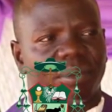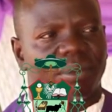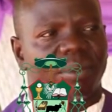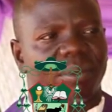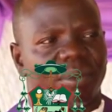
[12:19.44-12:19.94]
a
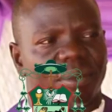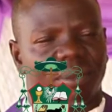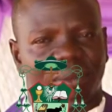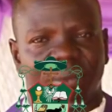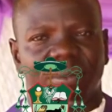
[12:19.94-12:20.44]
week
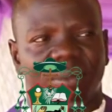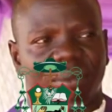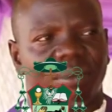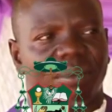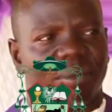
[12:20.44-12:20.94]

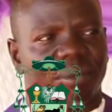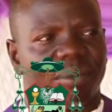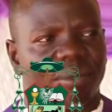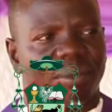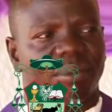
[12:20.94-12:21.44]
and
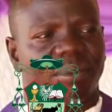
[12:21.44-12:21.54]
seeing